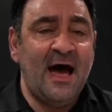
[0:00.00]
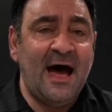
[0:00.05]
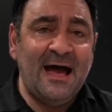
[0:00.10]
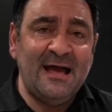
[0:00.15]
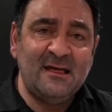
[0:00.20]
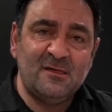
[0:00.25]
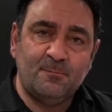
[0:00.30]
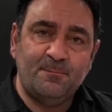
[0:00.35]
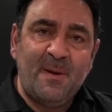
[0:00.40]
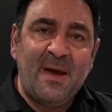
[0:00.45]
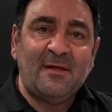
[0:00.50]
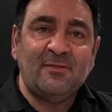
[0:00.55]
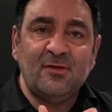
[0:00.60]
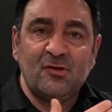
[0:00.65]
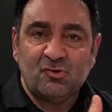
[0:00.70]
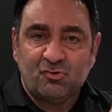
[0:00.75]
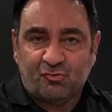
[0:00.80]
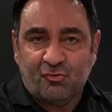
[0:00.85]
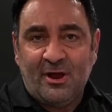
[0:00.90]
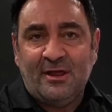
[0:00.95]
I expect
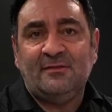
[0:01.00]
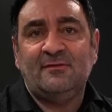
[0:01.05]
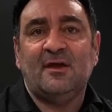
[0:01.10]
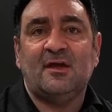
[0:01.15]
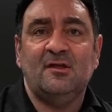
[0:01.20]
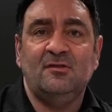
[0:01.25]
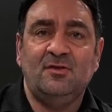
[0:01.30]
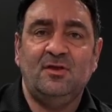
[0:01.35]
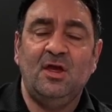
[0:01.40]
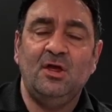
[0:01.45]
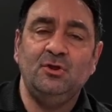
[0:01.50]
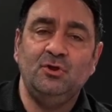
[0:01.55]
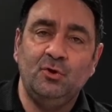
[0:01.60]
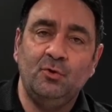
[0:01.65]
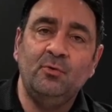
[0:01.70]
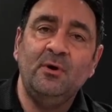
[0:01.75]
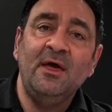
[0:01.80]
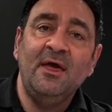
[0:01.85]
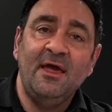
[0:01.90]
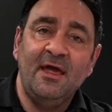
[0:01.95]
this trend to
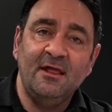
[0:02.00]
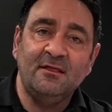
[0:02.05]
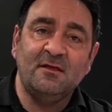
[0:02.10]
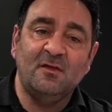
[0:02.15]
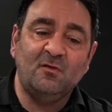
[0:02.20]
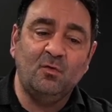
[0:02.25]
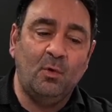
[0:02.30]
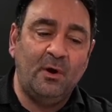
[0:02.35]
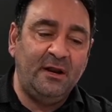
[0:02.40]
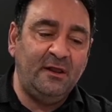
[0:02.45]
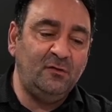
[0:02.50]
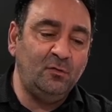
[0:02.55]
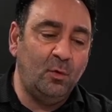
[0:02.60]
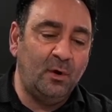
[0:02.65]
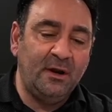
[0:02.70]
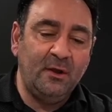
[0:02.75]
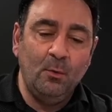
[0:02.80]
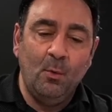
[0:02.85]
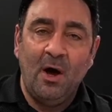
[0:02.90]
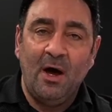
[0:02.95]
continue into
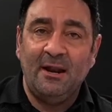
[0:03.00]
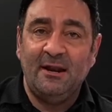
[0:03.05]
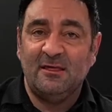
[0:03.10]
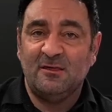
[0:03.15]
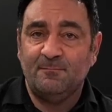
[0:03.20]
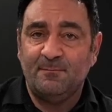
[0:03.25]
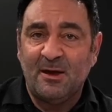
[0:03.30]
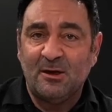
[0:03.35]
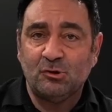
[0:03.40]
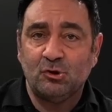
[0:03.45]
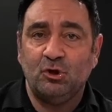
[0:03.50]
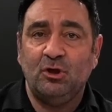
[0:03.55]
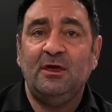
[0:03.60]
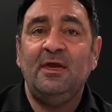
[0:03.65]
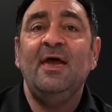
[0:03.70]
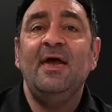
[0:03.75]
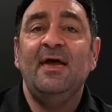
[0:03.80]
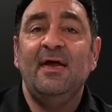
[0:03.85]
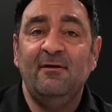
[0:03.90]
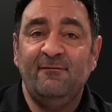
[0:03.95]
2021,
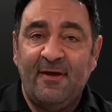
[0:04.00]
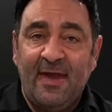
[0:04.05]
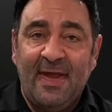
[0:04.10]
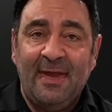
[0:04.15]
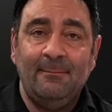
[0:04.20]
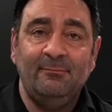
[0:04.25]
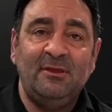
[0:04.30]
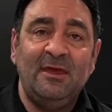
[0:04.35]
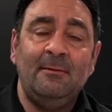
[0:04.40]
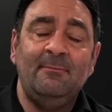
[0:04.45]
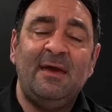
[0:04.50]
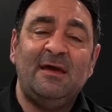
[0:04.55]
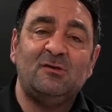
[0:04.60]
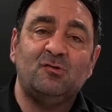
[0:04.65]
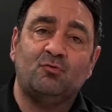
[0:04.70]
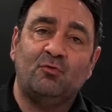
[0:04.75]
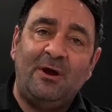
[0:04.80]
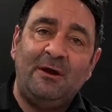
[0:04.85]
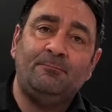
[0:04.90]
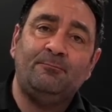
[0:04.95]
especially if AMD
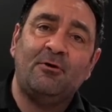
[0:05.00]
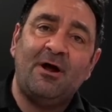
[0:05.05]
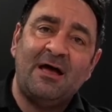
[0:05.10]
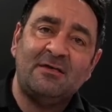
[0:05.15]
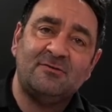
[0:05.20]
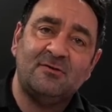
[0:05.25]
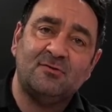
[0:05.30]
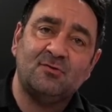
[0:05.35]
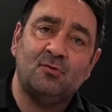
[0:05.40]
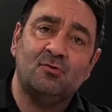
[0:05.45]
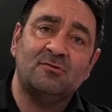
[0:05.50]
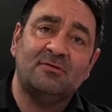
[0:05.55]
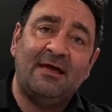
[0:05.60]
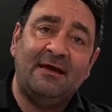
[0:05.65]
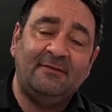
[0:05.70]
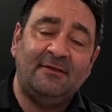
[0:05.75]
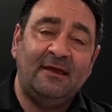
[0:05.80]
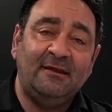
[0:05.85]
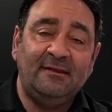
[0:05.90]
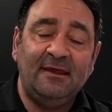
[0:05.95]
makes great processors
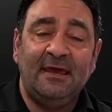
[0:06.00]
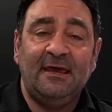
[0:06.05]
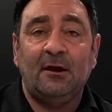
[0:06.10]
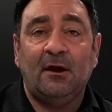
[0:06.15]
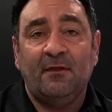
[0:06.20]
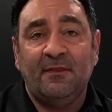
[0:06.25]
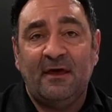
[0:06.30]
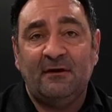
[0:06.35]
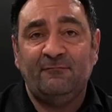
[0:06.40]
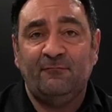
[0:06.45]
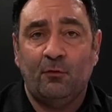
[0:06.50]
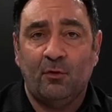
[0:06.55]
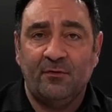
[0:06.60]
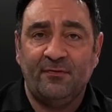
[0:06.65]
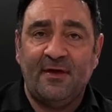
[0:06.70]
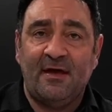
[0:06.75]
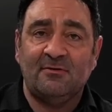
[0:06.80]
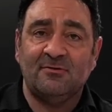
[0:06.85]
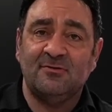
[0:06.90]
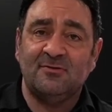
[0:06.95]
like they did on that
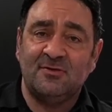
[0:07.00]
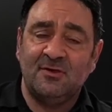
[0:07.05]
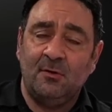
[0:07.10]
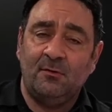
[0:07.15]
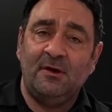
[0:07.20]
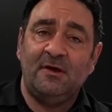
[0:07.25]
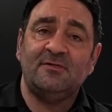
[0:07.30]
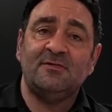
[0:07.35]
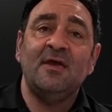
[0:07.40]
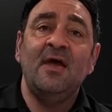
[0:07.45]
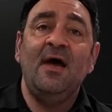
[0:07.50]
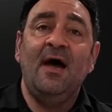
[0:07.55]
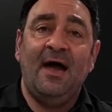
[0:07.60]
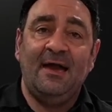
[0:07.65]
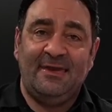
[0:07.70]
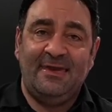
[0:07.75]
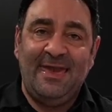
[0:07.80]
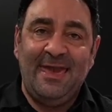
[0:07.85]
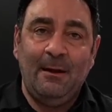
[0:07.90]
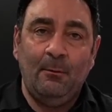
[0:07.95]
4000 series.
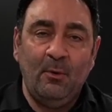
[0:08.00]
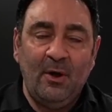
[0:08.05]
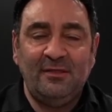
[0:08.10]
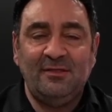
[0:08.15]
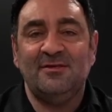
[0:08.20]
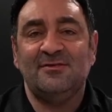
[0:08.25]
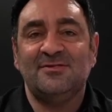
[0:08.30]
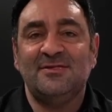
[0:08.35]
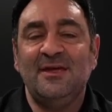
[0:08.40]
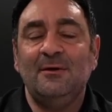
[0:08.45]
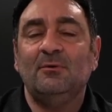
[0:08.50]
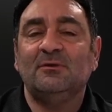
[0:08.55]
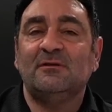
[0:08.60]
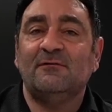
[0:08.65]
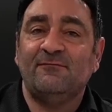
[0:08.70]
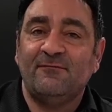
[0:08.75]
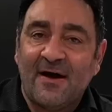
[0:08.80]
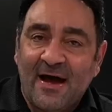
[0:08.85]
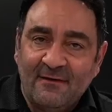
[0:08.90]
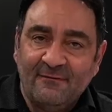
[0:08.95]
I can't wait to see
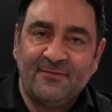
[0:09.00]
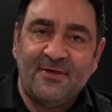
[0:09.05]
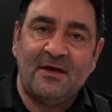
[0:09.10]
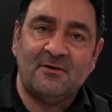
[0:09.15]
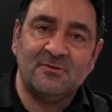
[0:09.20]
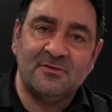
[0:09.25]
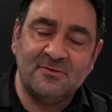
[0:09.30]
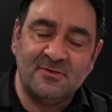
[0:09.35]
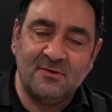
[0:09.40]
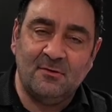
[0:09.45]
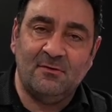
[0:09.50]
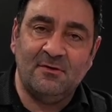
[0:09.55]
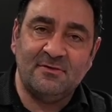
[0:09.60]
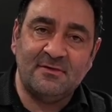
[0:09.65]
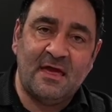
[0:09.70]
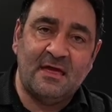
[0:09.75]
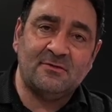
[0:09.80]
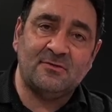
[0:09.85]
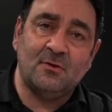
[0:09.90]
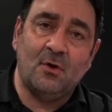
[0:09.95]
what the 5000
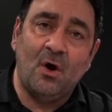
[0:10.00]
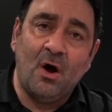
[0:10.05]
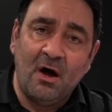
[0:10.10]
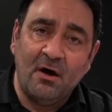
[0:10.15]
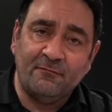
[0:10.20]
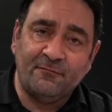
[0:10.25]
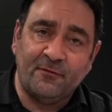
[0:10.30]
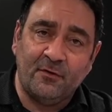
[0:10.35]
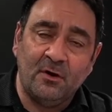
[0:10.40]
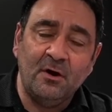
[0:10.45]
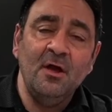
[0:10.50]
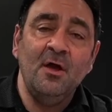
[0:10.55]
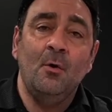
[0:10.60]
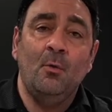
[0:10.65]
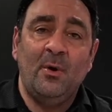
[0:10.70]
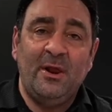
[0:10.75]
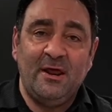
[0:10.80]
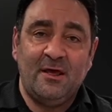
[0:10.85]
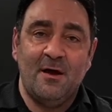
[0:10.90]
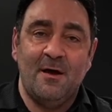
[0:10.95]
series has to offer
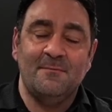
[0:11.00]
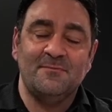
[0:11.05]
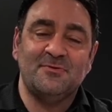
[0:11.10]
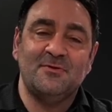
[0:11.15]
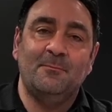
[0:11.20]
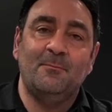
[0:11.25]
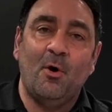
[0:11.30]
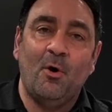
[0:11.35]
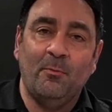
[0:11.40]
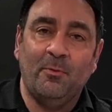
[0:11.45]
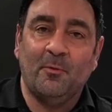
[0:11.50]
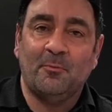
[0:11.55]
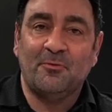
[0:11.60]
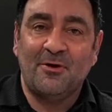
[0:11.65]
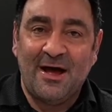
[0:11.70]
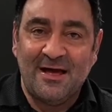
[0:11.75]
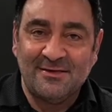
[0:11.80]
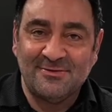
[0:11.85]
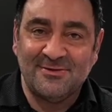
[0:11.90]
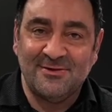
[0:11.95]
when it comes to mobile
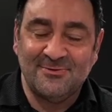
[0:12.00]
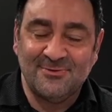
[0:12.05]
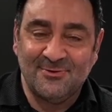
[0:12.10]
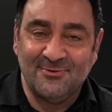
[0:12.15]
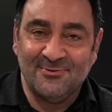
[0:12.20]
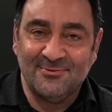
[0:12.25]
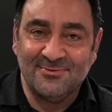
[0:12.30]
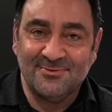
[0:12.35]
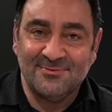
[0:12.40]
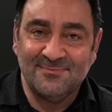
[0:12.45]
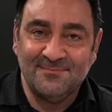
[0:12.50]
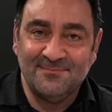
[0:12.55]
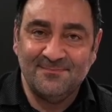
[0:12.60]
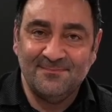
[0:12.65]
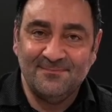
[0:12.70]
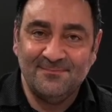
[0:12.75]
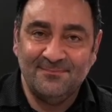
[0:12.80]
processors.